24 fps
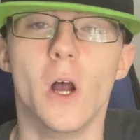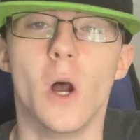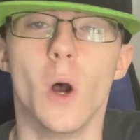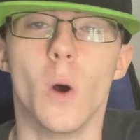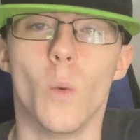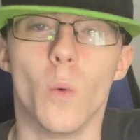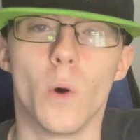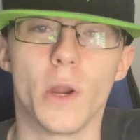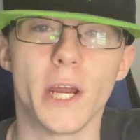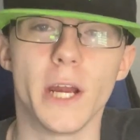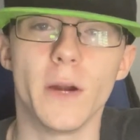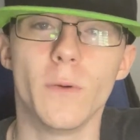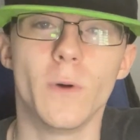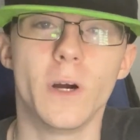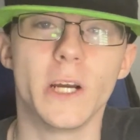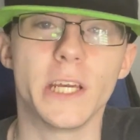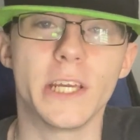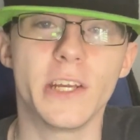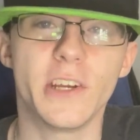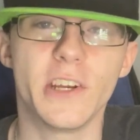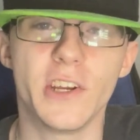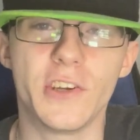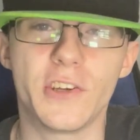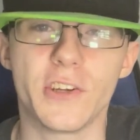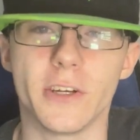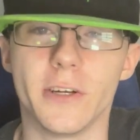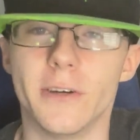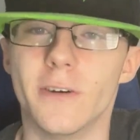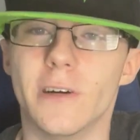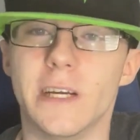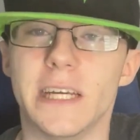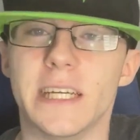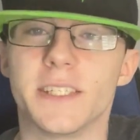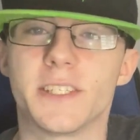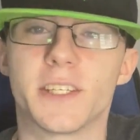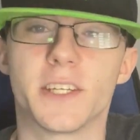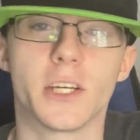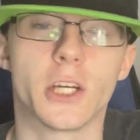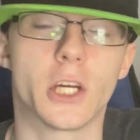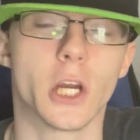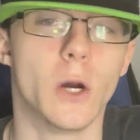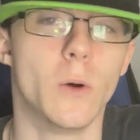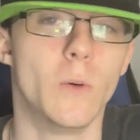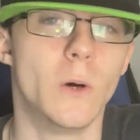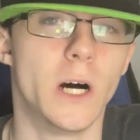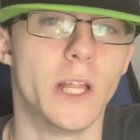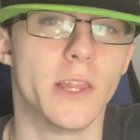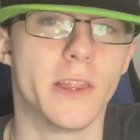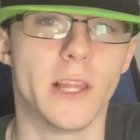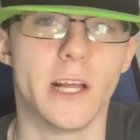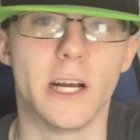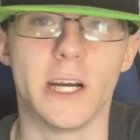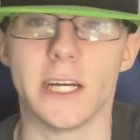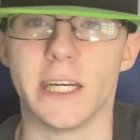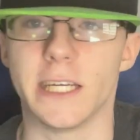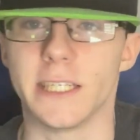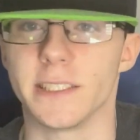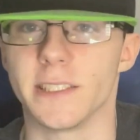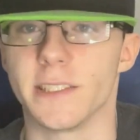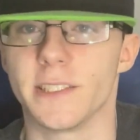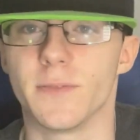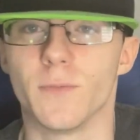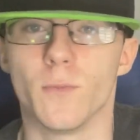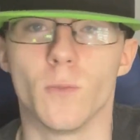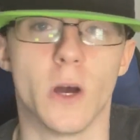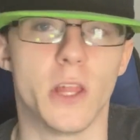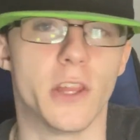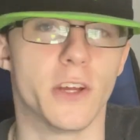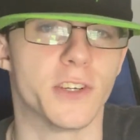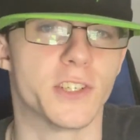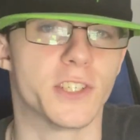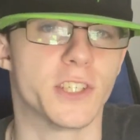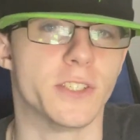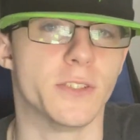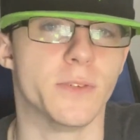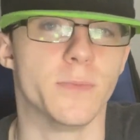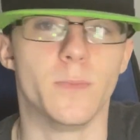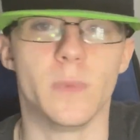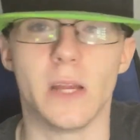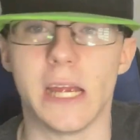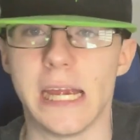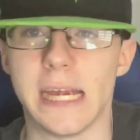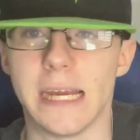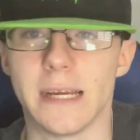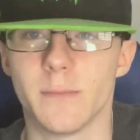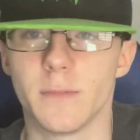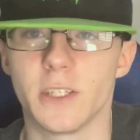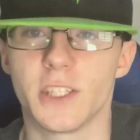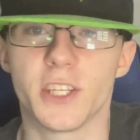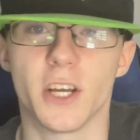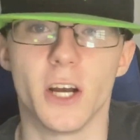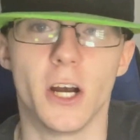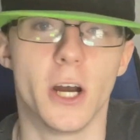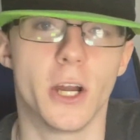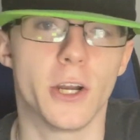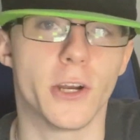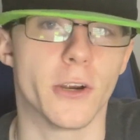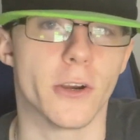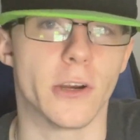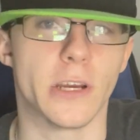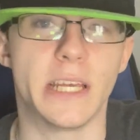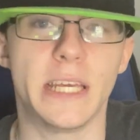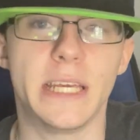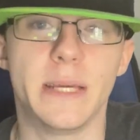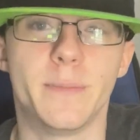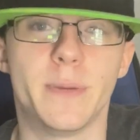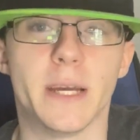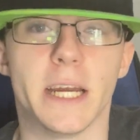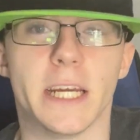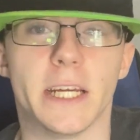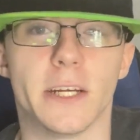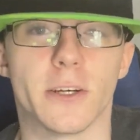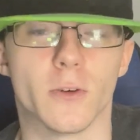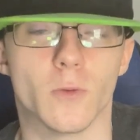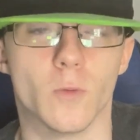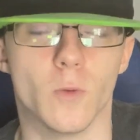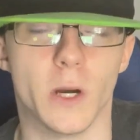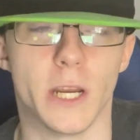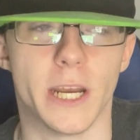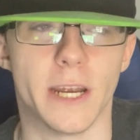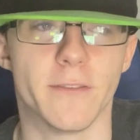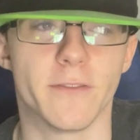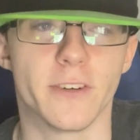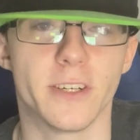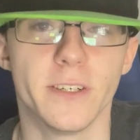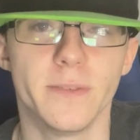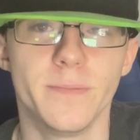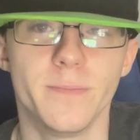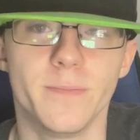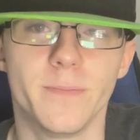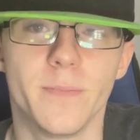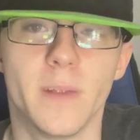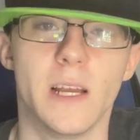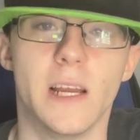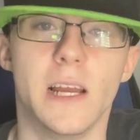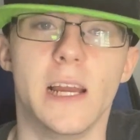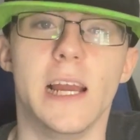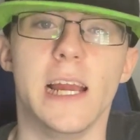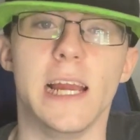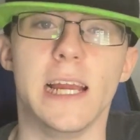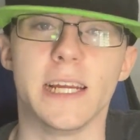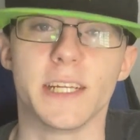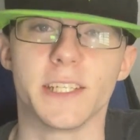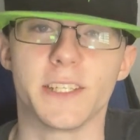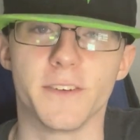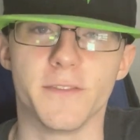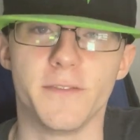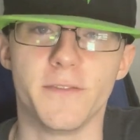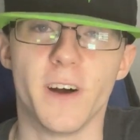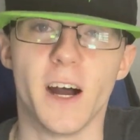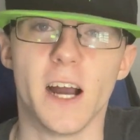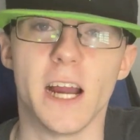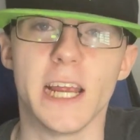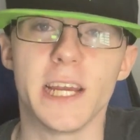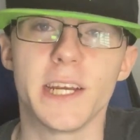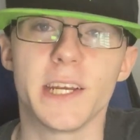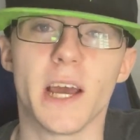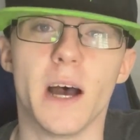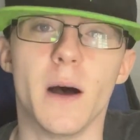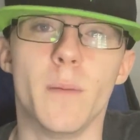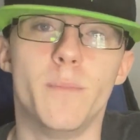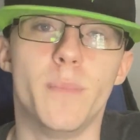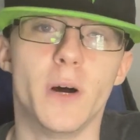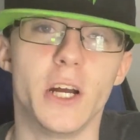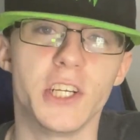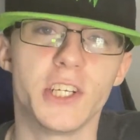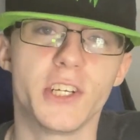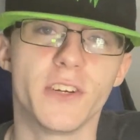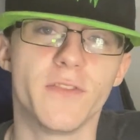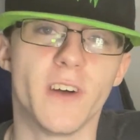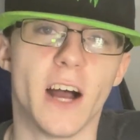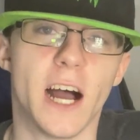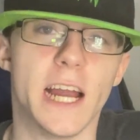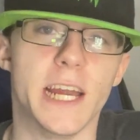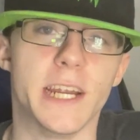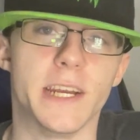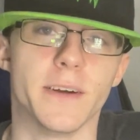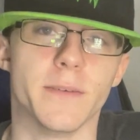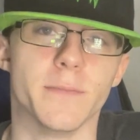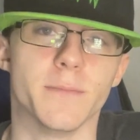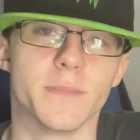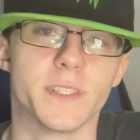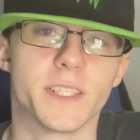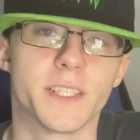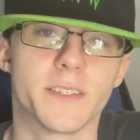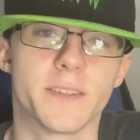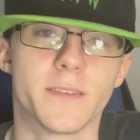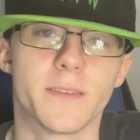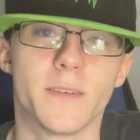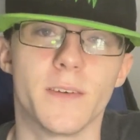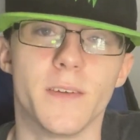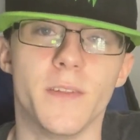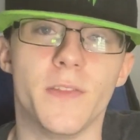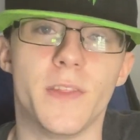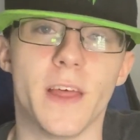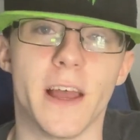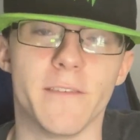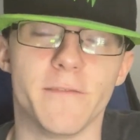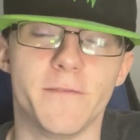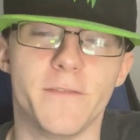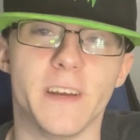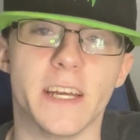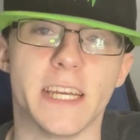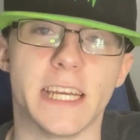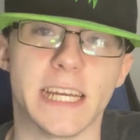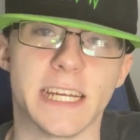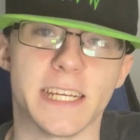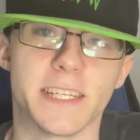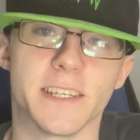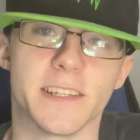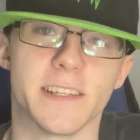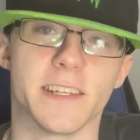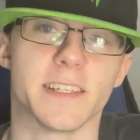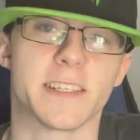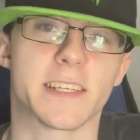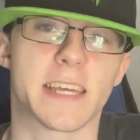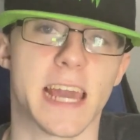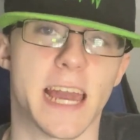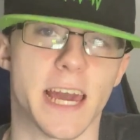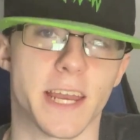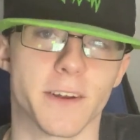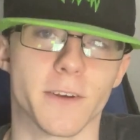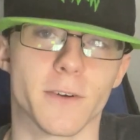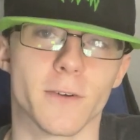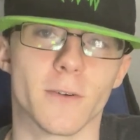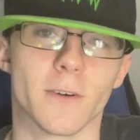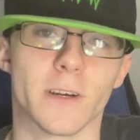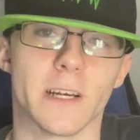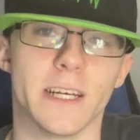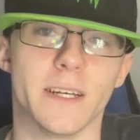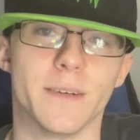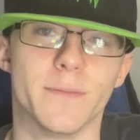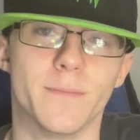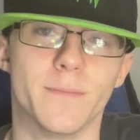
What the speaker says: What I want you to do is to go online, whether to Amazon or eBay or whatever, and to find a bunch of items that fit into this category.